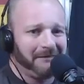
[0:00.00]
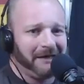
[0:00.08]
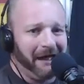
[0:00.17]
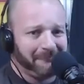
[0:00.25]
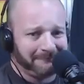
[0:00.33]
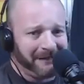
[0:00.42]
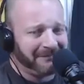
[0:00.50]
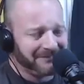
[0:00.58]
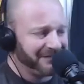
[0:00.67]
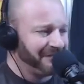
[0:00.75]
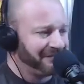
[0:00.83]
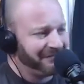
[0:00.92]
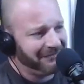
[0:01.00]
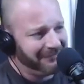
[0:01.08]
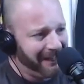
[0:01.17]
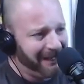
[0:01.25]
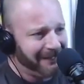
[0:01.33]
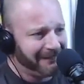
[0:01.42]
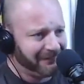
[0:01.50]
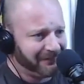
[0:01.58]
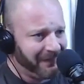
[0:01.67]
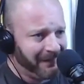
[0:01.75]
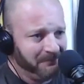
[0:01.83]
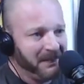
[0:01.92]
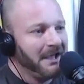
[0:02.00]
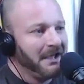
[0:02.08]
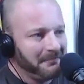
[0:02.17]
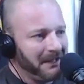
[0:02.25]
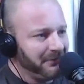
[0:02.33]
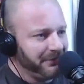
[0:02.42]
you haven't had the chance to do that. I understand. Maybe you